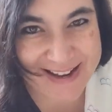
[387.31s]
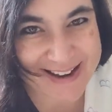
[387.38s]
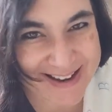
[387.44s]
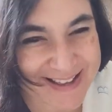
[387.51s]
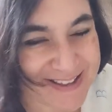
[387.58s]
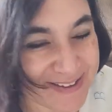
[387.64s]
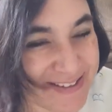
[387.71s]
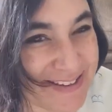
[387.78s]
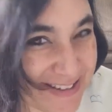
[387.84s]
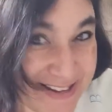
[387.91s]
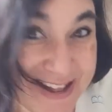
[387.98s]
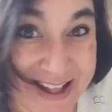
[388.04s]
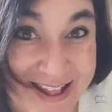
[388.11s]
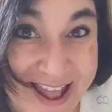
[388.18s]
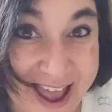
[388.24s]

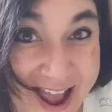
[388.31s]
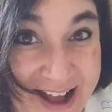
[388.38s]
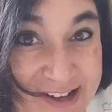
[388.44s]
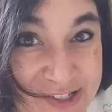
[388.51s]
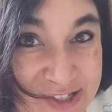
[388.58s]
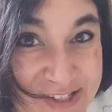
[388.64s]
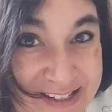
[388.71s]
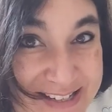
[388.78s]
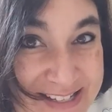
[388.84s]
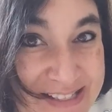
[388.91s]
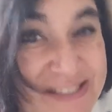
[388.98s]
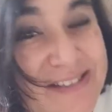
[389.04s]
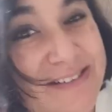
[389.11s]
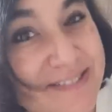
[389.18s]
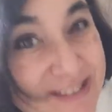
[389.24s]
It actually
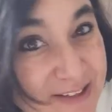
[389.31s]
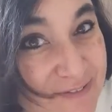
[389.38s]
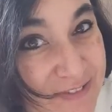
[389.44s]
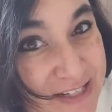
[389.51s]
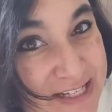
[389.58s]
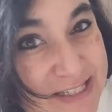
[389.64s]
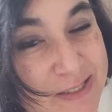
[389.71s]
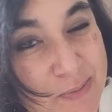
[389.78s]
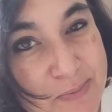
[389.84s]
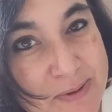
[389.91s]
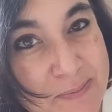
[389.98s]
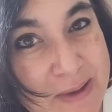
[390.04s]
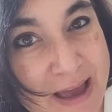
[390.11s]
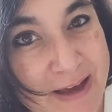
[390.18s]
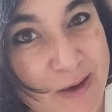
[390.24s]
is lovely to be
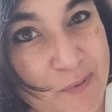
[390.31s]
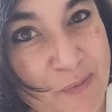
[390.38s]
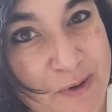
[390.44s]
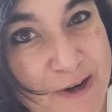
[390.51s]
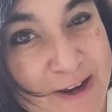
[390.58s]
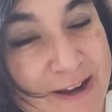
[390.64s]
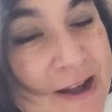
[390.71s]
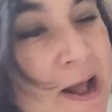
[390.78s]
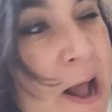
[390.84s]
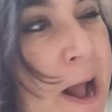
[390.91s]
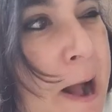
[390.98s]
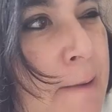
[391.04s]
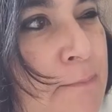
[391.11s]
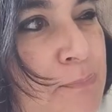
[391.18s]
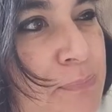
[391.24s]
back at work.
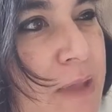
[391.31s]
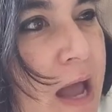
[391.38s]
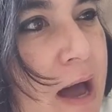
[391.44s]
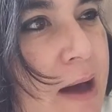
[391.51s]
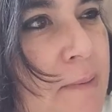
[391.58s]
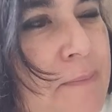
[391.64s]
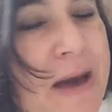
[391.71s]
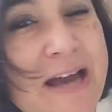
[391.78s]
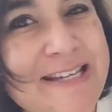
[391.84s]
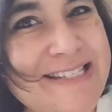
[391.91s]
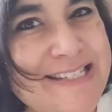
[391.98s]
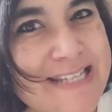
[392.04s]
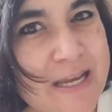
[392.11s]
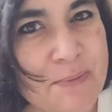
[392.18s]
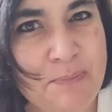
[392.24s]
I
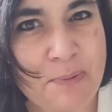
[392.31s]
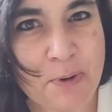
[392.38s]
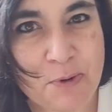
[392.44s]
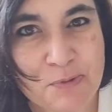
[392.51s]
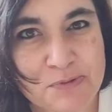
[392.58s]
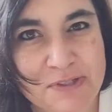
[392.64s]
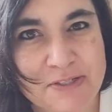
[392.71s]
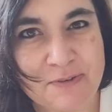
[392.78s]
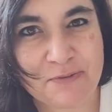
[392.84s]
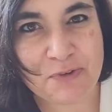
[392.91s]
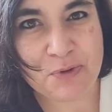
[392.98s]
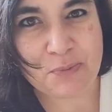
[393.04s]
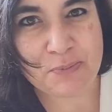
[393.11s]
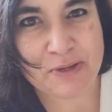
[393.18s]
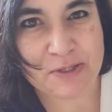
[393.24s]
did post a
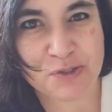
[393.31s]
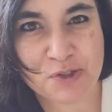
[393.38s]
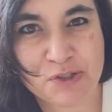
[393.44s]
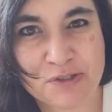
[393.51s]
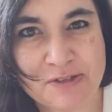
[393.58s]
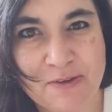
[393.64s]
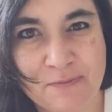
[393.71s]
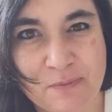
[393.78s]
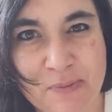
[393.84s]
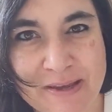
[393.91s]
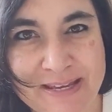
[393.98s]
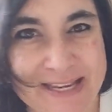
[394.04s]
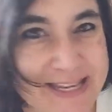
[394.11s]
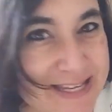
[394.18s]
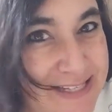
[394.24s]
few pictures of my
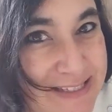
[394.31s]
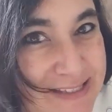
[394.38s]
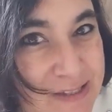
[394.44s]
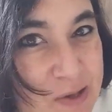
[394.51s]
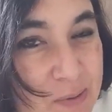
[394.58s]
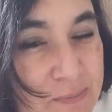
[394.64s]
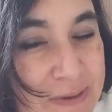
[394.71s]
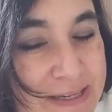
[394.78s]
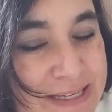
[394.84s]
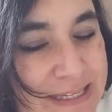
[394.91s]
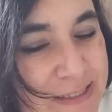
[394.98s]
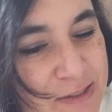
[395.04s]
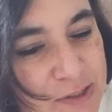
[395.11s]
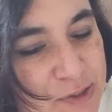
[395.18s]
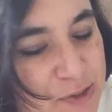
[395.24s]
kids on my
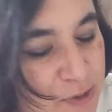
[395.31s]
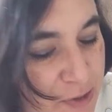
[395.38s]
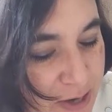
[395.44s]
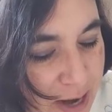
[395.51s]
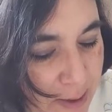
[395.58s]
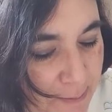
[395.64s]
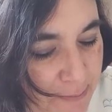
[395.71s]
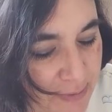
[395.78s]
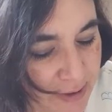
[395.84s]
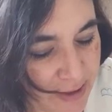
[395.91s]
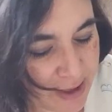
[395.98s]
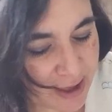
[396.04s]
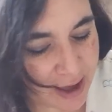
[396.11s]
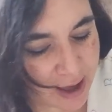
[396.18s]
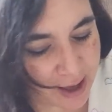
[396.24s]
Instagram.
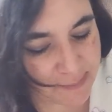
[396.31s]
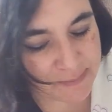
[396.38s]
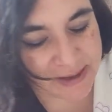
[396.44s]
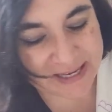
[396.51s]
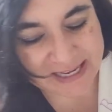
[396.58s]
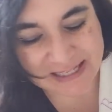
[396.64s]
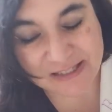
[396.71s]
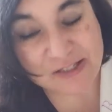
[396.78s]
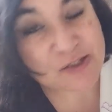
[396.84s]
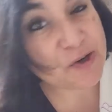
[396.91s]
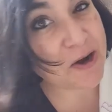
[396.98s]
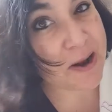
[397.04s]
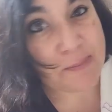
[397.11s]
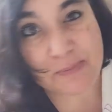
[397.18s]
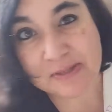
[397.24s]
My
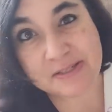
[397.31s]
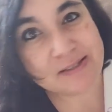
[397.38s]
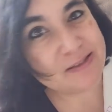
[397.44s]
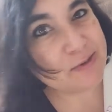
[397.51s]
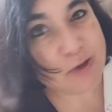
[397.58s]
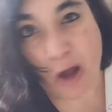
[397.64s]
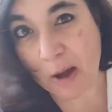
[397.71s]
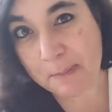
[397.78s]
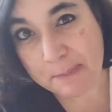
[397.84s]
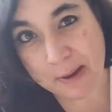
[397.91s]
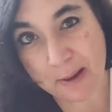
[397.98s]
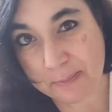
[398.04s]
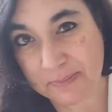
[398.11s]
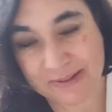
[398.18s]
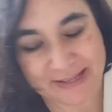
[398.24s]
Instagram is not
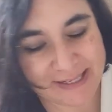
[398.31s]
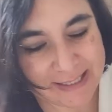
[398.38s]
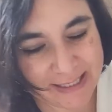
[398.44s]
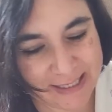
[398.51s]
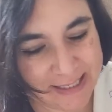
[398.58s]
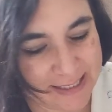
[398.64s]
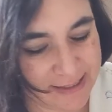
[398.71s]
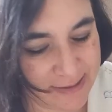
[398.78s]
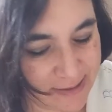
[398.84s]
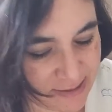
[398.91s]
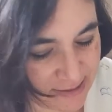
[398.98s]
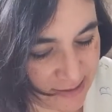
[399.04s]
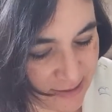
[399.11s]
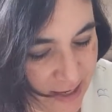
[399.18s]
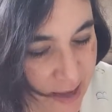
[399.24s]
public.
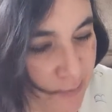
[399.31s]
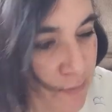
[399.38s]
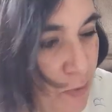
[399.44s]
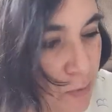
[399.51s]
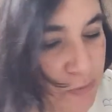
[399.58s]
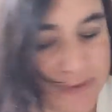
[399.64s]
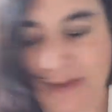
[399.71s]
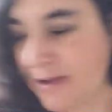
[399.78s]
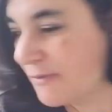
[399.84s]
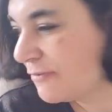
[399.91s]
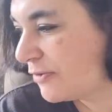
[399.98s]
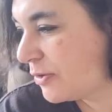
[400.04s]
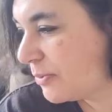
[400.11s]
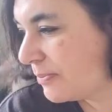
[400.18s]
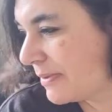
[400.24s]
It's only a
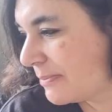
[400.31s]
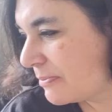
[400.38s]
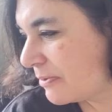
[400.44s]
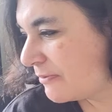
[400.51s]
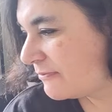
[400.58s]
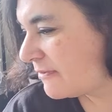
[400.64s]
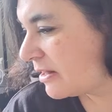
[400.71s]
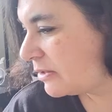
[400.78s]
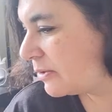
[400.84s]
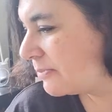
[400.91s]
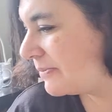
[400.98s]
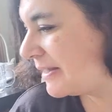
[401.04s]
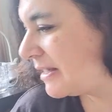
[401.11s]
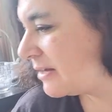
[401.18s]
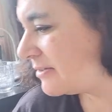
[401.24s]
few people follow
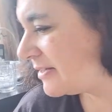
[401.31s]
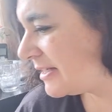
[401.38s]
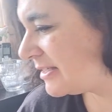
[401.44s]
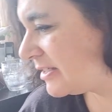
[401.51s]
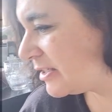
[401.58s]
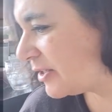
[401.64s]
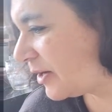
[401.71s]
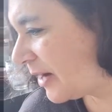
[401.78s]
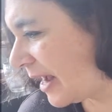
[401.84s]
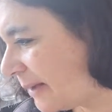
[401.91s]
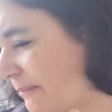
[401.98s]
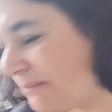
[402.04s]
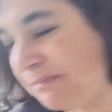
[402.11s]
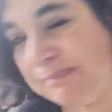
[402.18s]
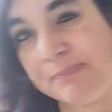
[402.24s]
me on
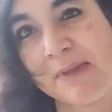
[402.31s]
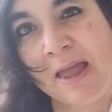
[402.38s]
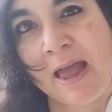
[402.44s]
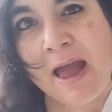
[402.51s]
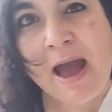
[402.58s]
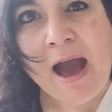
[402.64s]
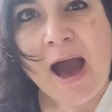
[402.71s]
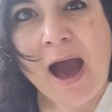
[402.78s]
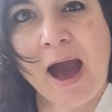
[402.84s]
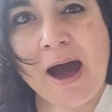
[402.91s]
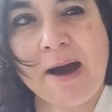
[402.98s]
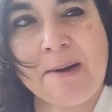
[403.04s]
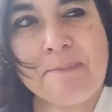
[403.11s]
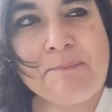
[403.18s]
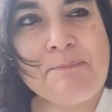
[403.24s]
Instagram.
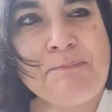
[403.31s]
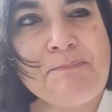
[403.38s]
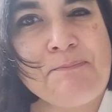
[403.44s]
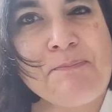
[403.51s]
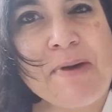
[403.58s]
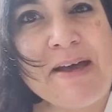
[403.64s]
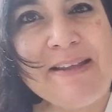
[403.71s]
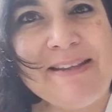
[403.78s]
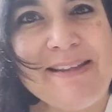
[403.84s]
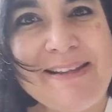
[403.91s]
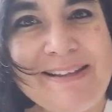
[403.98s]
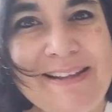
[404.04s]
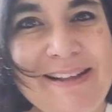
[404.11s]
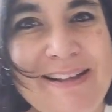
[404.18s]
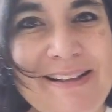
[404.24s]
But
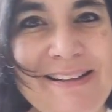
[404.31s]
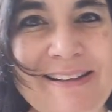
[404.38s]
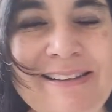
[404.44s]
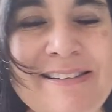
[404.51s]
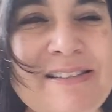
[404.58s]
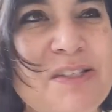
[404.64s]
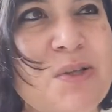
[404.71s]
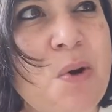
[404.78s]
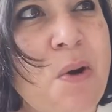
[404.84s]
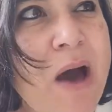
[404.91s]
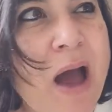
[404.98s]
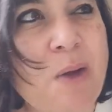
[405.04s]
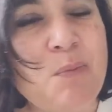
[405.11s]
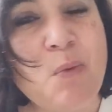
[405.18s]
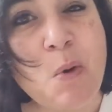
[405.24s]
so
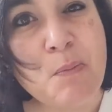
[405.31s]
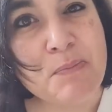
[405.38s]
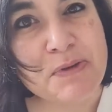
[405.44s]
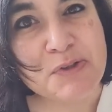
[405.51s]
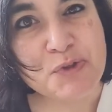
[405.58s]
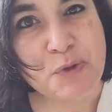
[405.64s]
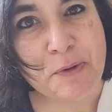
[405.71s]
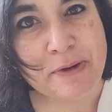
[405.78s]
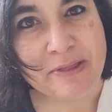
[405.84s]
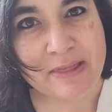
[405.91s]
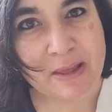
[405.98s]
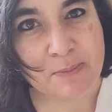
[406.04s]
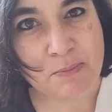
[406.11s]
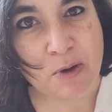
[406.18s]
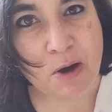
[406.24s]
I won't be showing
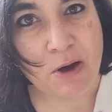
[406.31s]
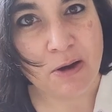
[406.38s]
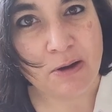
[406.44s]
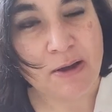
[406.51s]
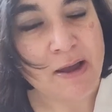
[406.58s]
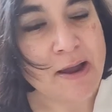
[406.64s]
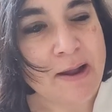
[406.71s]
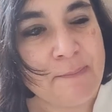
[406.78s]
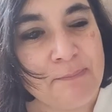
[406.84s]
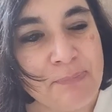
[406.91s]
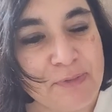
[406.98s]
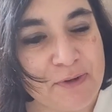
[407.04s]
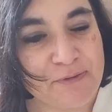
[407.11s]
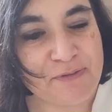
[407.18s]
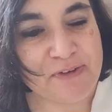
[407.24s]
them
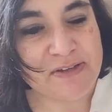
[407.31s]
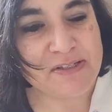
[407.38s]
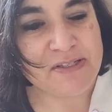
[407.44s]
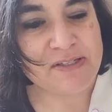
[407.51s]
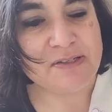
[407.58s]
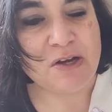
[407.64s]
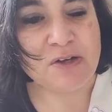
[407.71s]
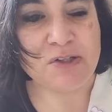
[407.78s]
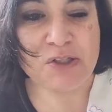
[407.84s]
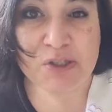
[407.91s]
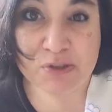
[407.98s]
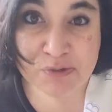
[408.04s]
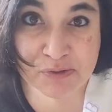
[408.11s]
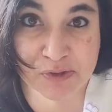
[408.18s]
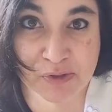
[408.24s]
their faces on
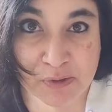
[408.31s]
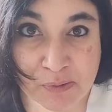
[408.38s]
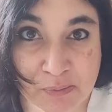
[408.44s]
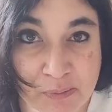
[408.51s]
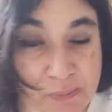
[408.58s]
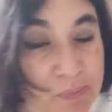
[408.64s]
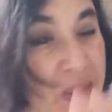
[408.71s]
YouTube.